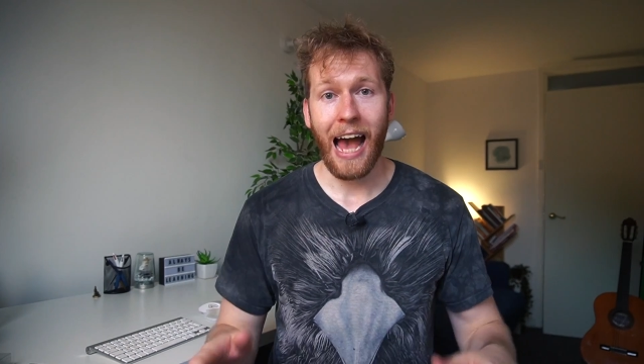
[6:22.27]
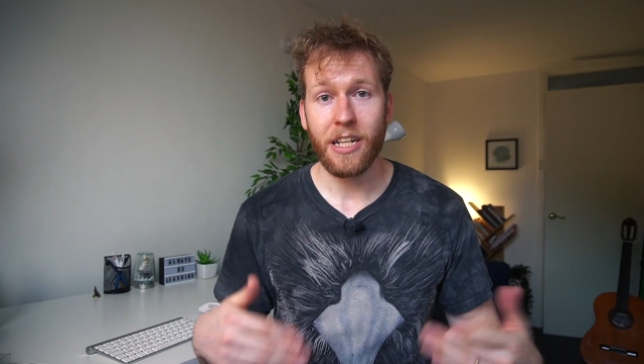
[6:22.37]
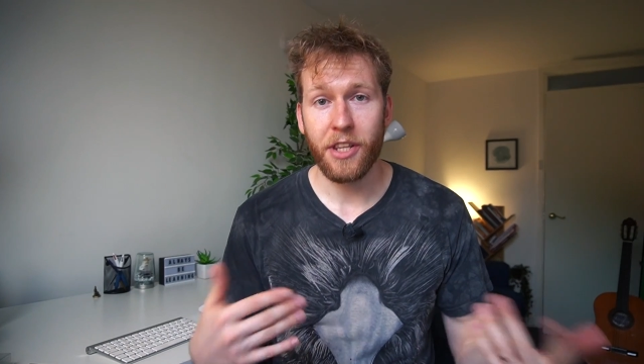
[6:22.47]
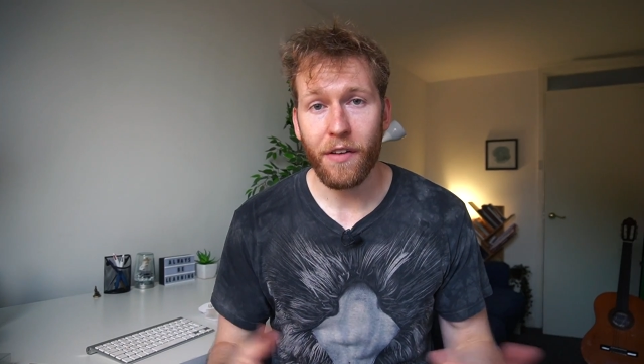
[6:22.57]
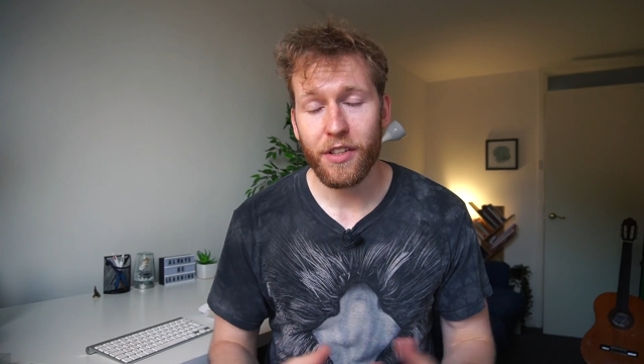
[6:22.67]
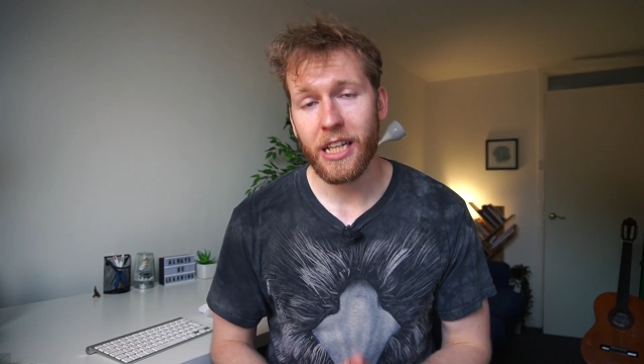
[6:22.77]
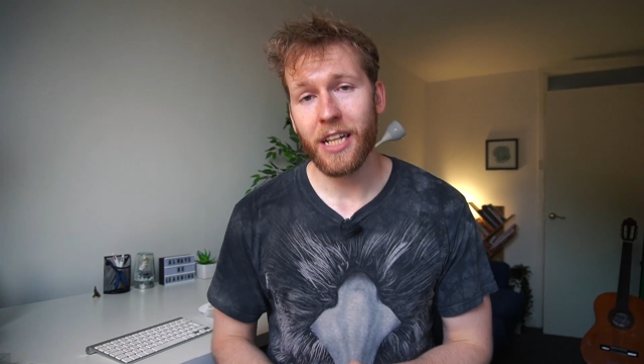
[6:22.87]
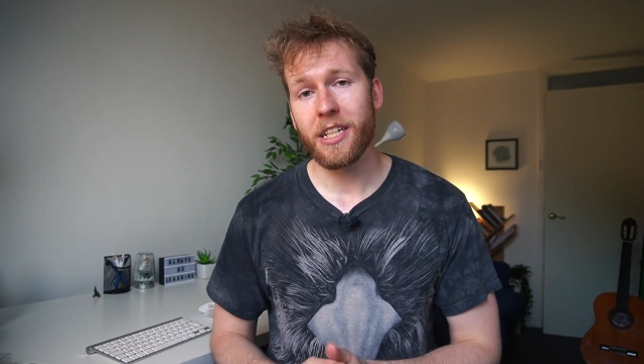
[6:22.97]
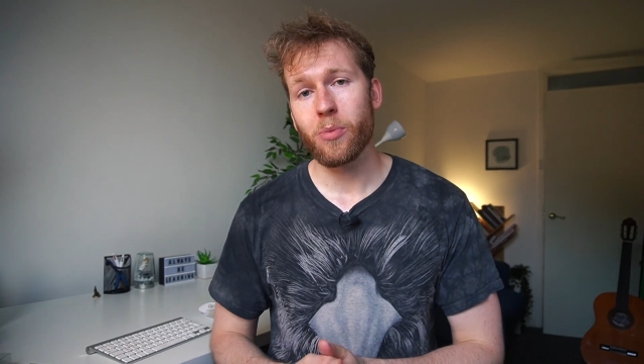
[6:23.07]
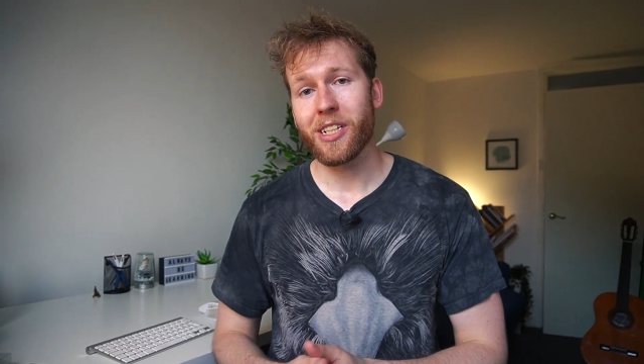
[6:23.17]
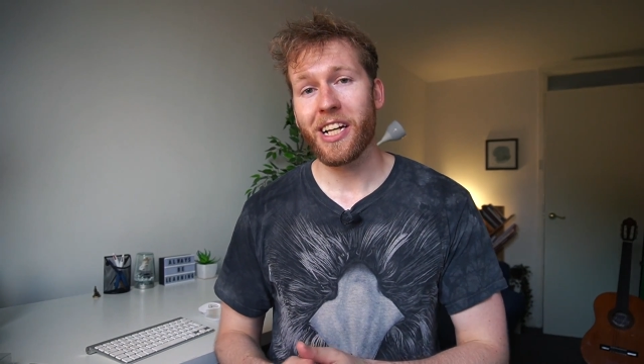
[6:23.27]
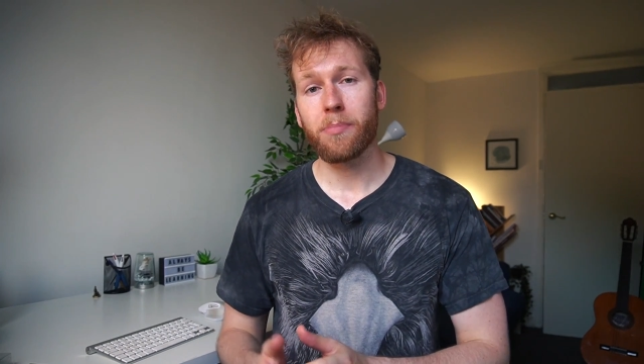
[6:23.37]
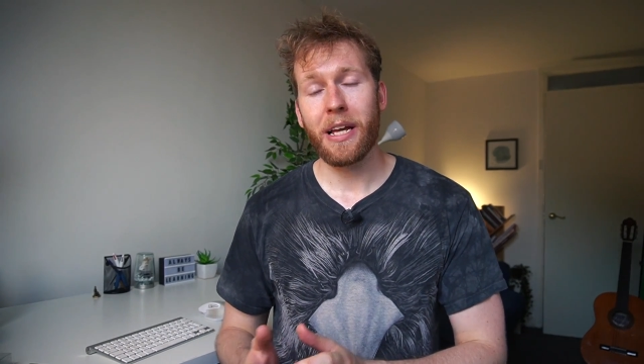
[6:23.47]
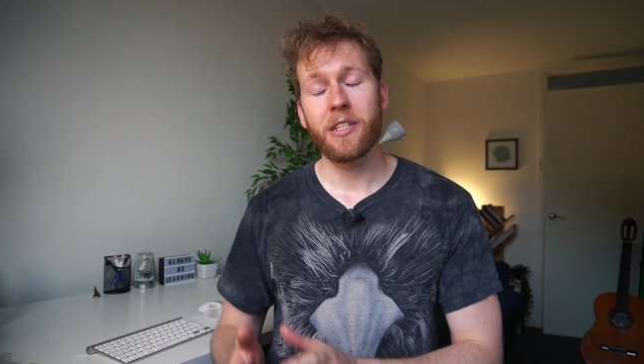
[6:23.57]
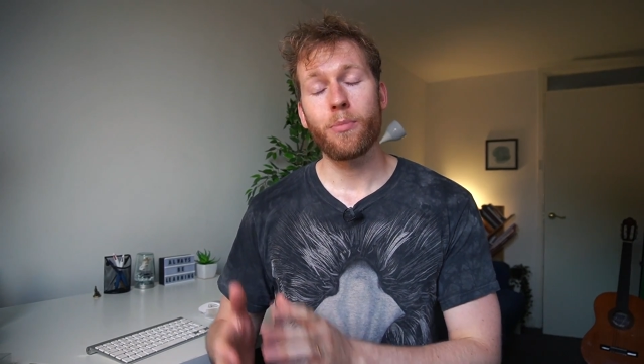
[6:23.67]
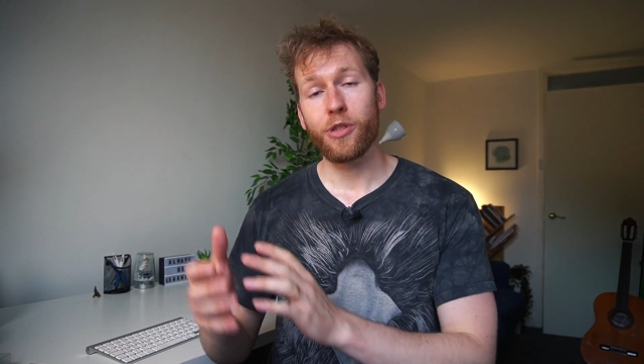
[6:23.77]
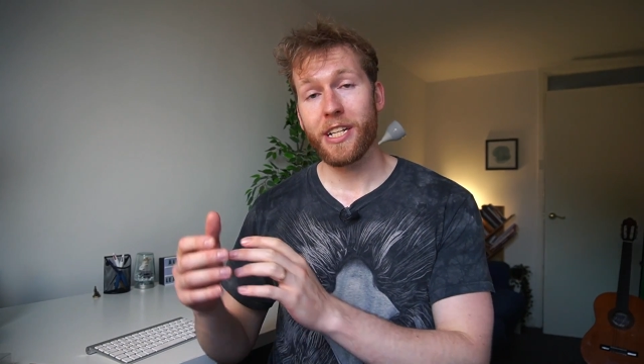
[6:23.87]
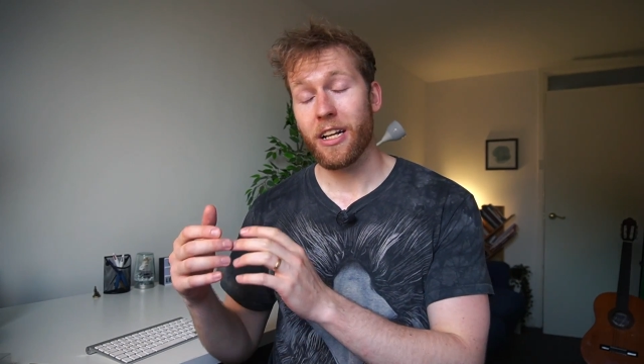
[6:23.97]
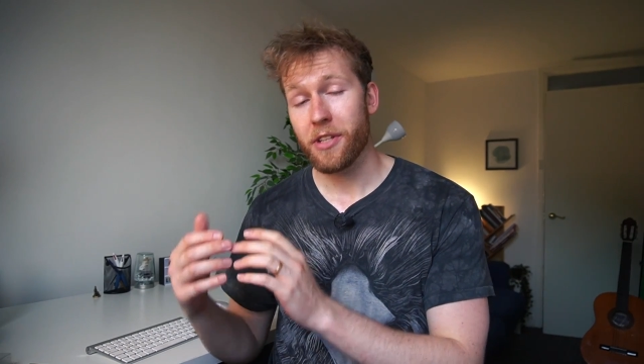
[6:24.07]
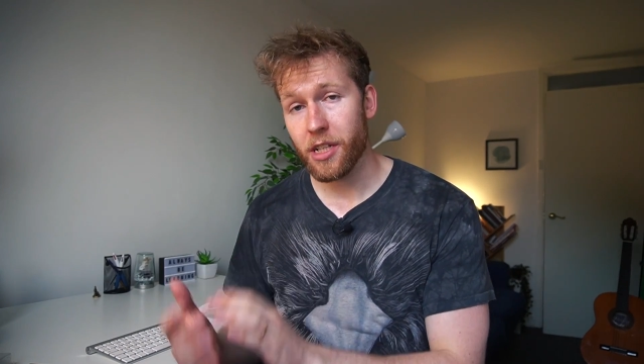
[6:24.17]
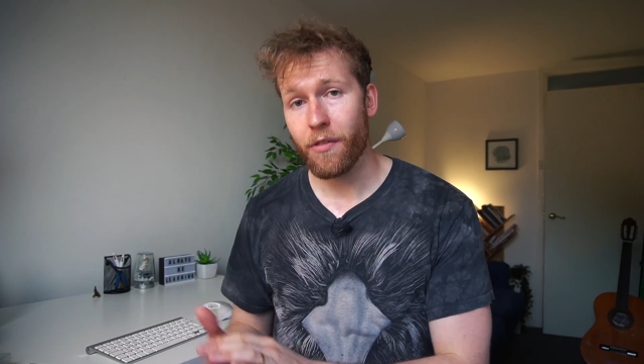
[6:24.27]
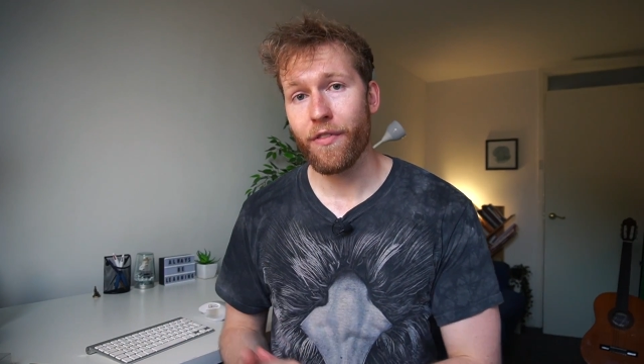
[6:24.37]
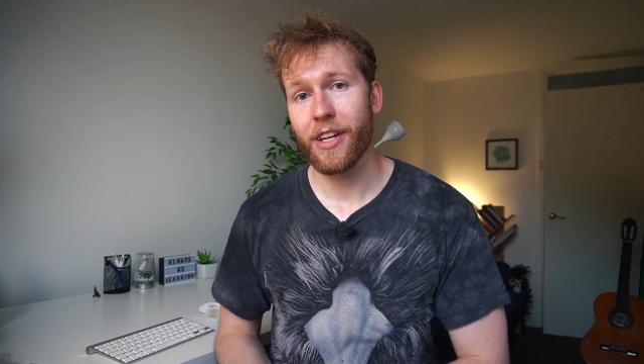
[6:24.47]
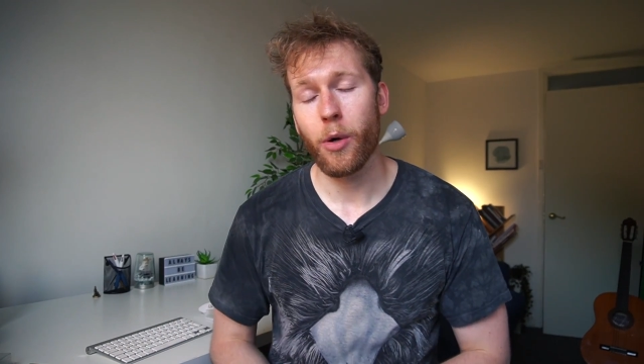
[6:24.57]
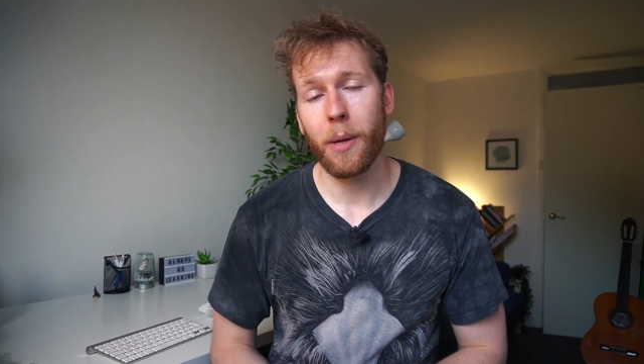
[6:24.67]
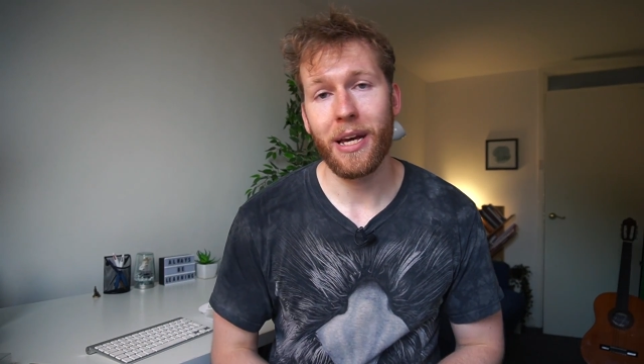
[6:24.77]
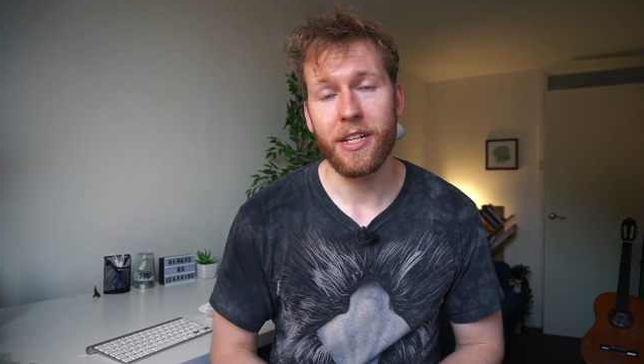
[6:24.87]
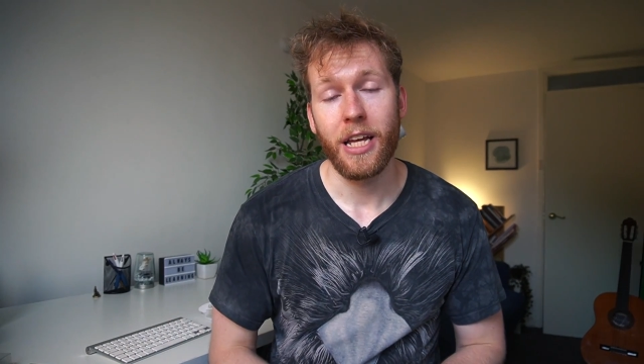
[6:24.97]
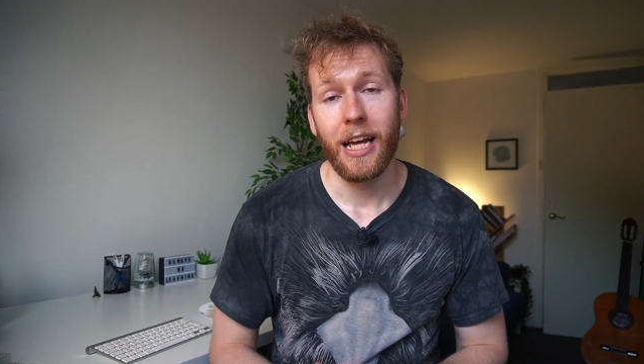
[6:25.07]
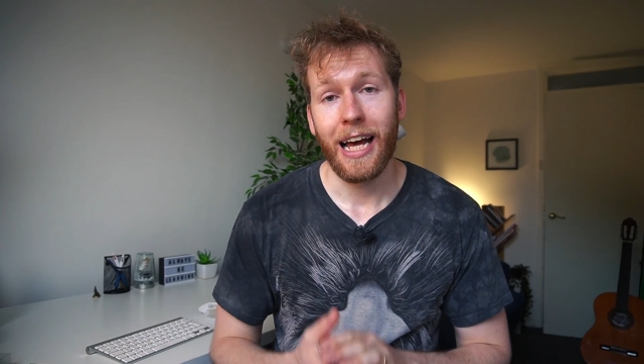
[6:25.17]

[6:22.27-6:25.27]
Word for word: And then the other thing I did, which I explained in more detail in this other video I made,